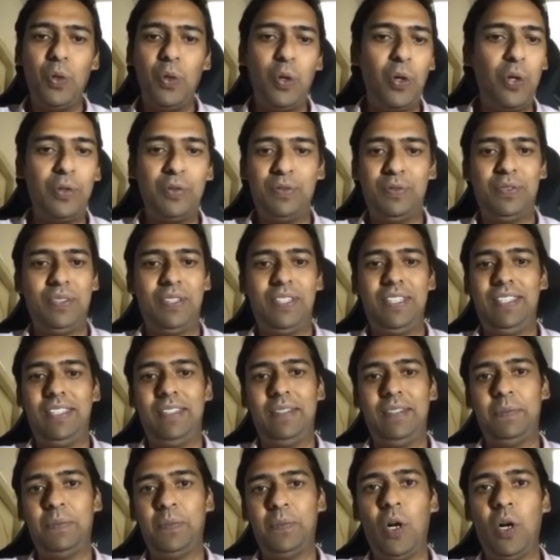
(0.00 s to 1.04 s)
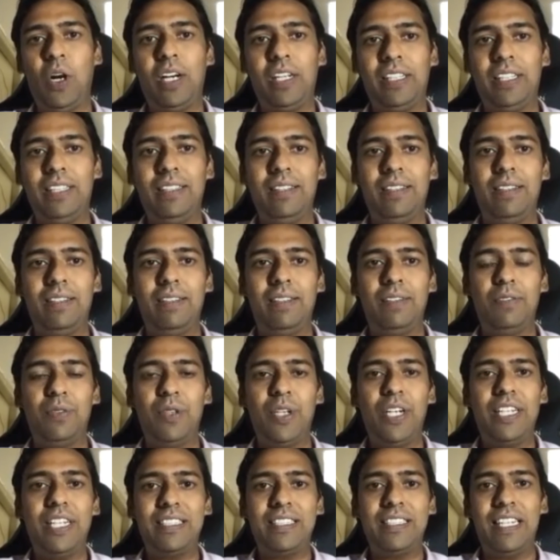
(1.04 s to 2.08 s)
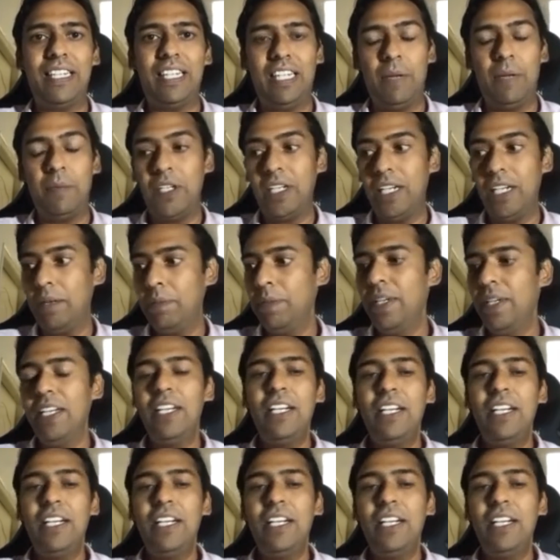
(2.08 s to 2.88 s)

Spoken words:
full of product praise that are coming up.